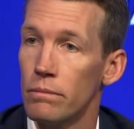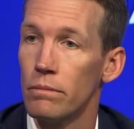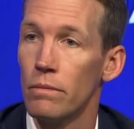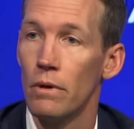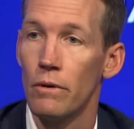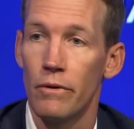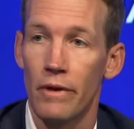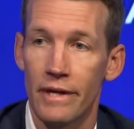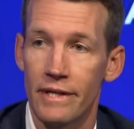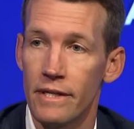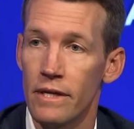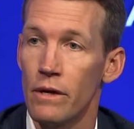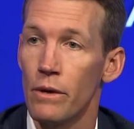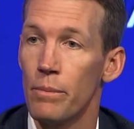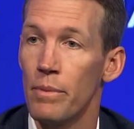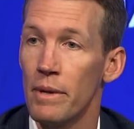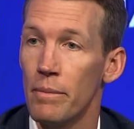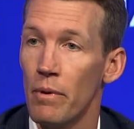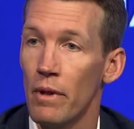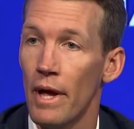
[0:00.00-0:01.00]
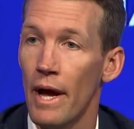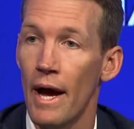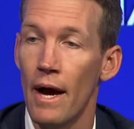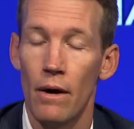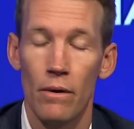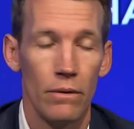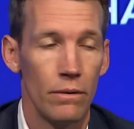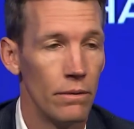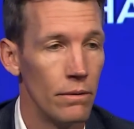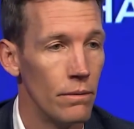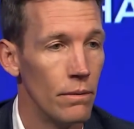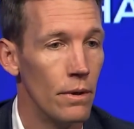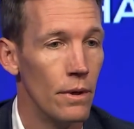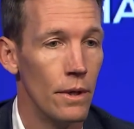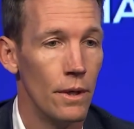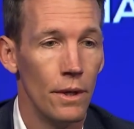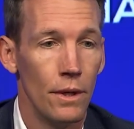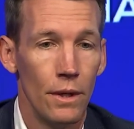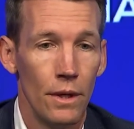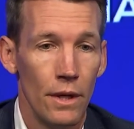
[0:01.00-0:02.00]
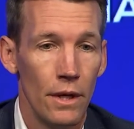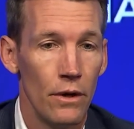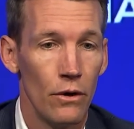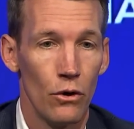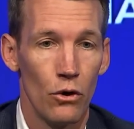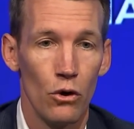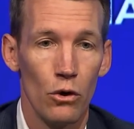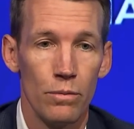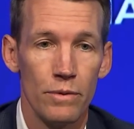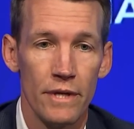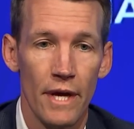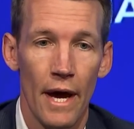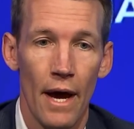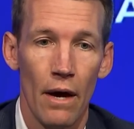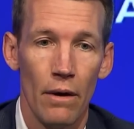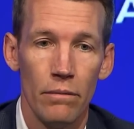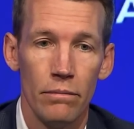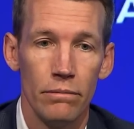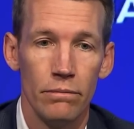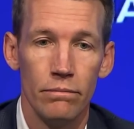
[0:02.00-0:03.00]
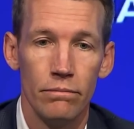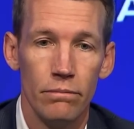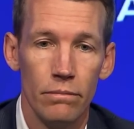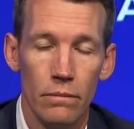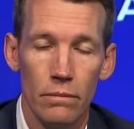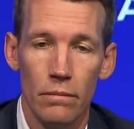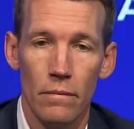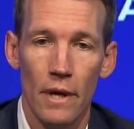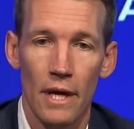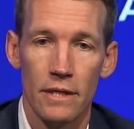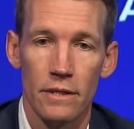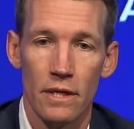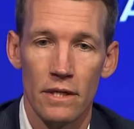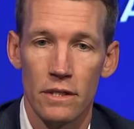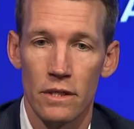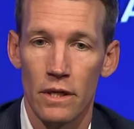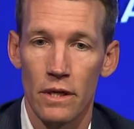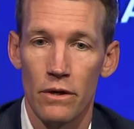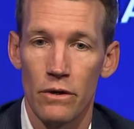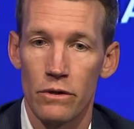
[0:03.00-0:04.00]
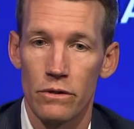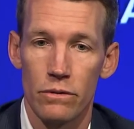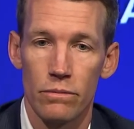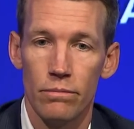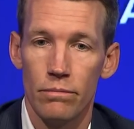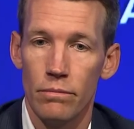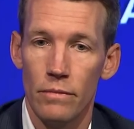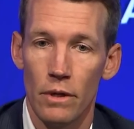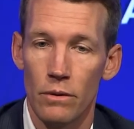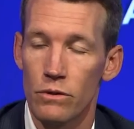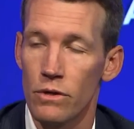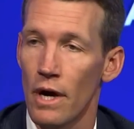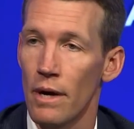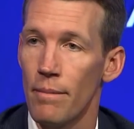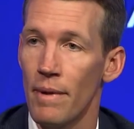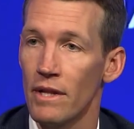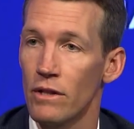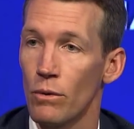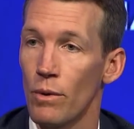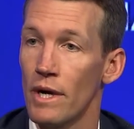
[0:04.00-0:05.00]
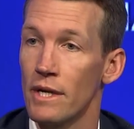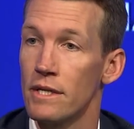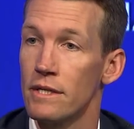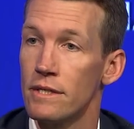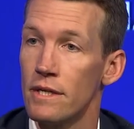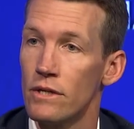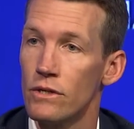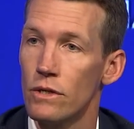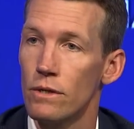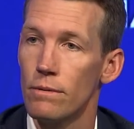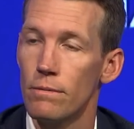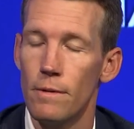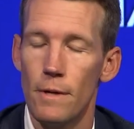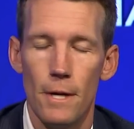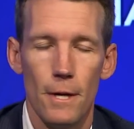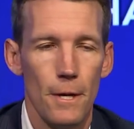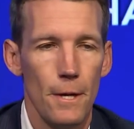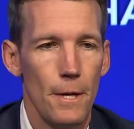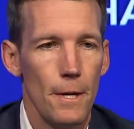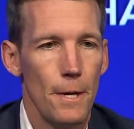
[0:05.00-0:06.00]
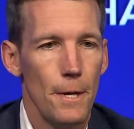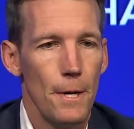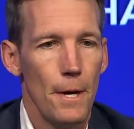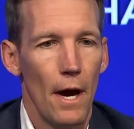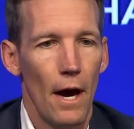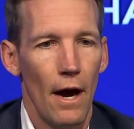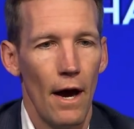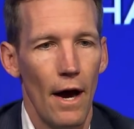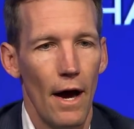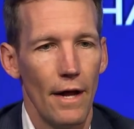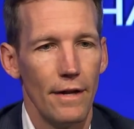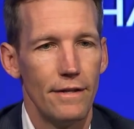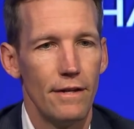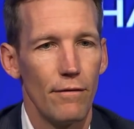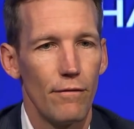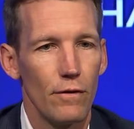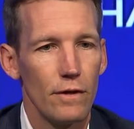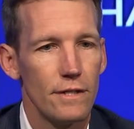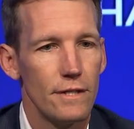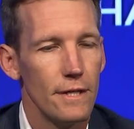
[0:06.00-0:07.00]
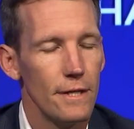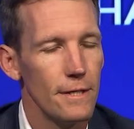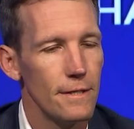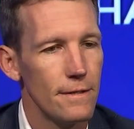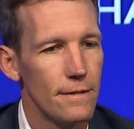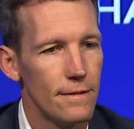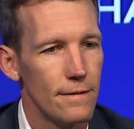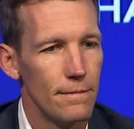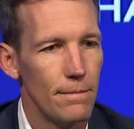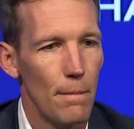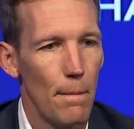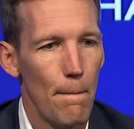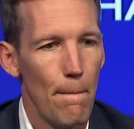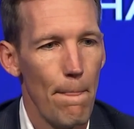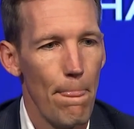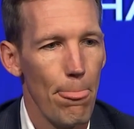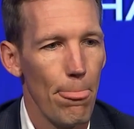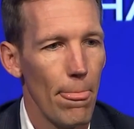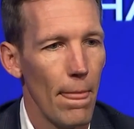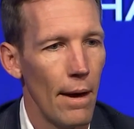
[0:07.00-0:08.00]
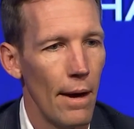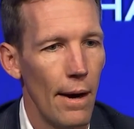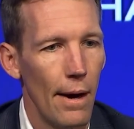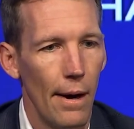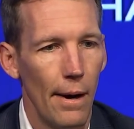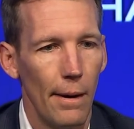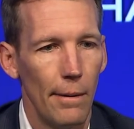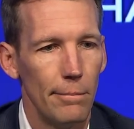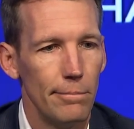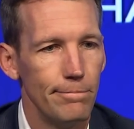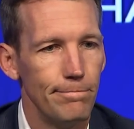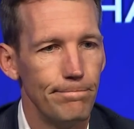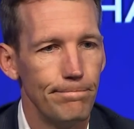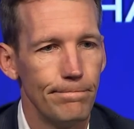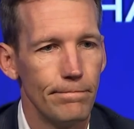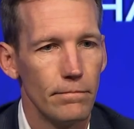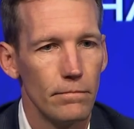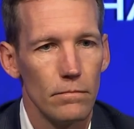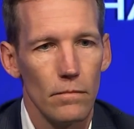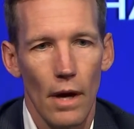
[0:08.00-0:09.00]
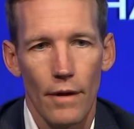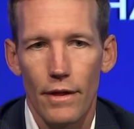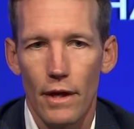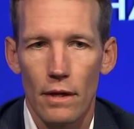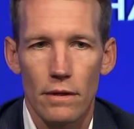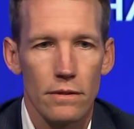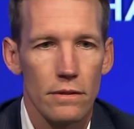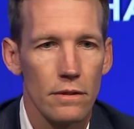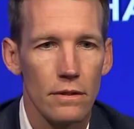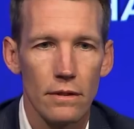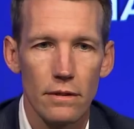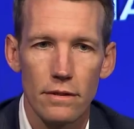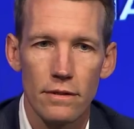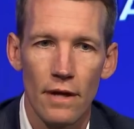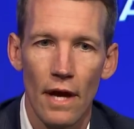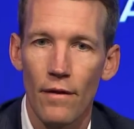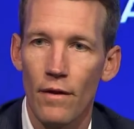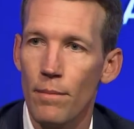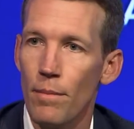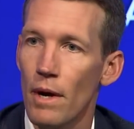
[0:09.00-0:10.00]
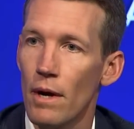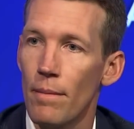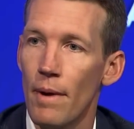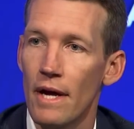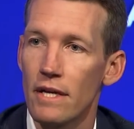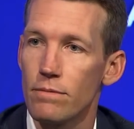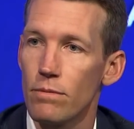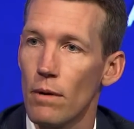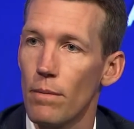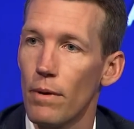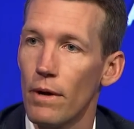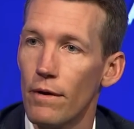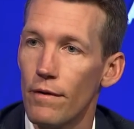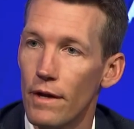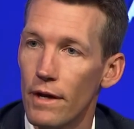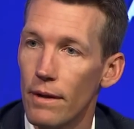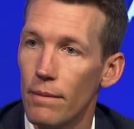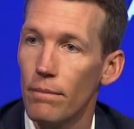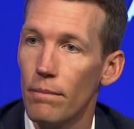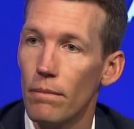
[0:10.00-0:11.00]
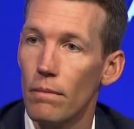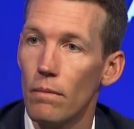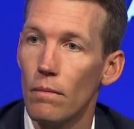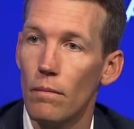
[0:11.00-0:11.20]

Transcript: Both like to hear people out and your groups out and as, as leaders, you know, try and make the right decision. Uh, differences. Um, I think I'm a slightly better basketball player than him.